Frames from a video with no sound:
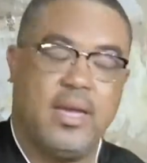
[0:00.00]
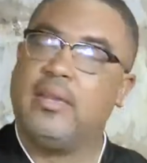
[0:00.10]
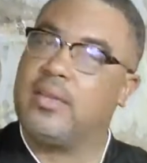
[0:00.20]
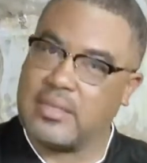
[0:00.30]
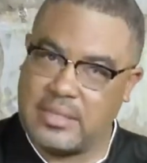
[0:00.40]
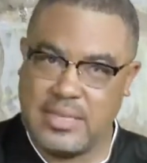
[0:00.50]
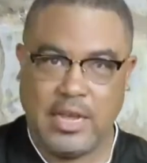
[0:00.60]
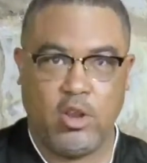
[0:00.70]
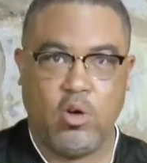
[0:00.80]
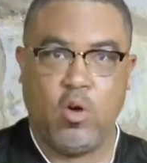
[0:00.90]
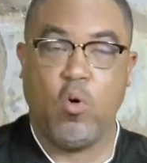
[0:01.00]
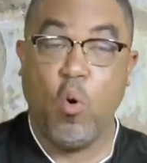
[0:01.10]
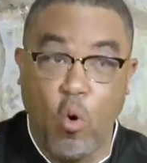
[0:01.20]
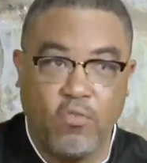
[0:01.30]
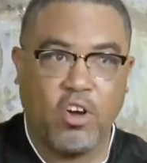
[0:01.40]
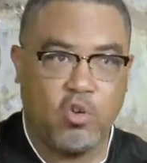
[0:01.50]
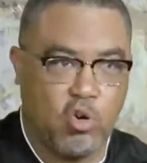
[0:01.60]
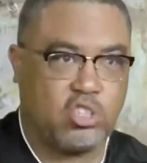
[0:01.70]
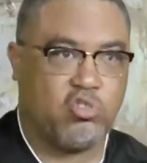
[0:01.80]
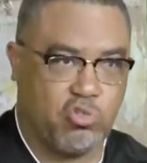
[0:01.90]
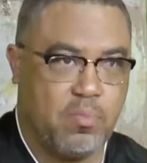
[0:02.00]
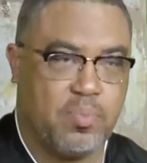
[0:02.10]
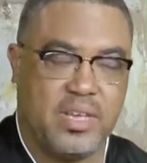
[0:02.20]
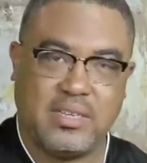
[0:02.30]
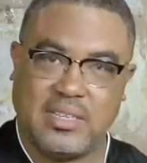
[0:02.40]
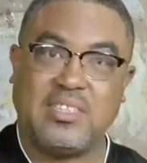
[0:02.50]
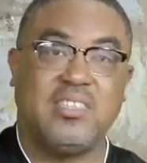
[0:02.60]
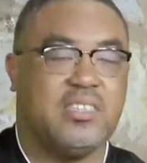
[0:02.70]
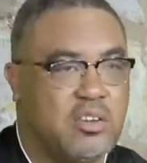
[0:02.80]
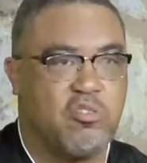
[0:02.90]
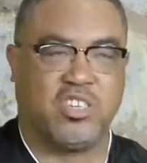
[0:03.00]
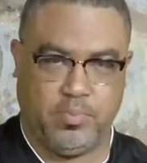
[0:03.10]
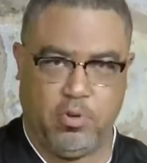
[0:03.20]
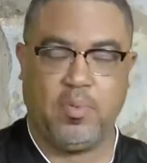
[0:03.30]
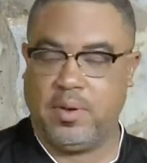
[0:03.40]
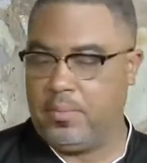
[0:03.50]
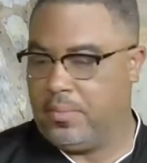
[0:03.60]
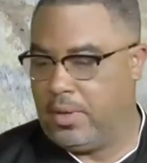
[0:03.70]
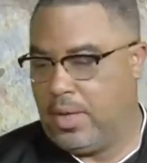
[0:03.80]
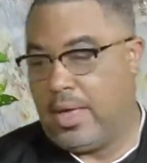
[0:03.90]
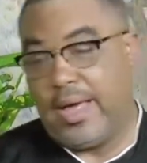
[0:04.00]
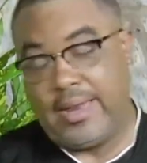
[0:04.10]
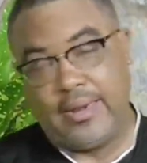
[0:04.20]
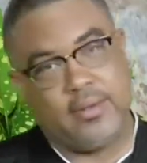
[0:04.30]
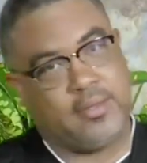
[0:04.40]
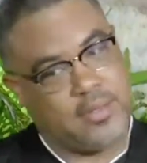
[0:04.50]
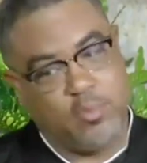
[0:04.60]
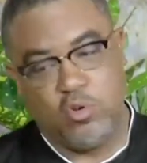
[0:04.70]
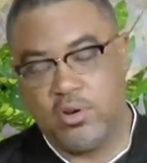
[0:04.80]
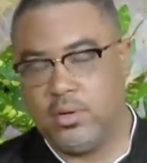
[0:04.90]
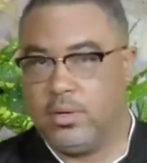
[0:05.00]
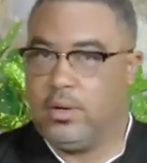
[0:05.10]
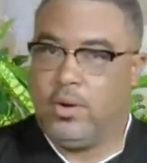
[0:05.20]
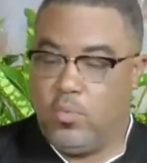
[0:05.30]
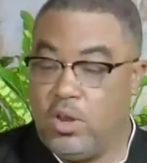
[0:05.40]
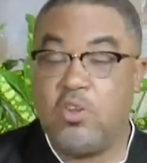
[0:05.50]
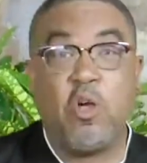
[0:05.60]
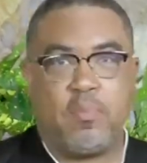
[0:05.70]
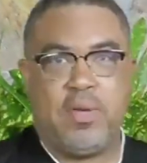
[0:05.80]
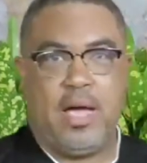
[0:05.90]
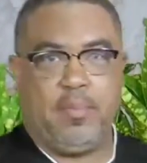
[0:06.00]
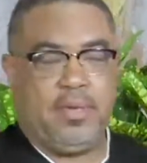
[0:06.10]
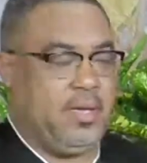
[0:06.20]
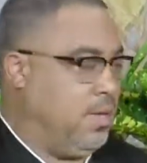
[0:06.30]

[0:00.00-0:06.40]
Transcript: It doesn't take long. Overcooked shrimp is a serious problem, and Simone will not be happy.